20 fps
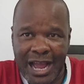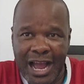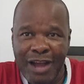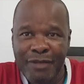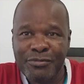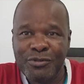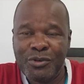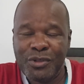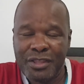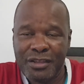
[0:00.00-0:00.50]

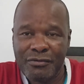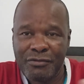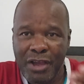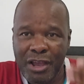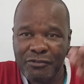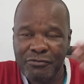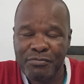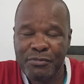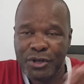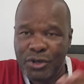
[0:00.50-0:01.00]
up to the
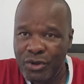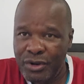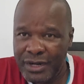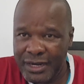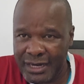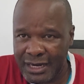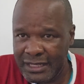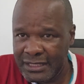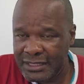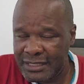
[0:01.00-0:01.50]
5 million
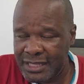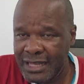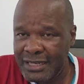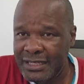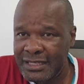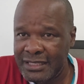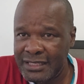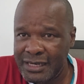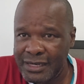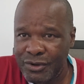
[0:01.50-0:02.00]
rands that
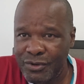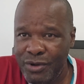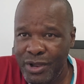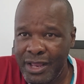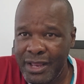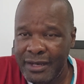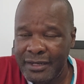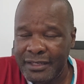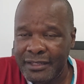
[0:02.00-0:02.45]
is required.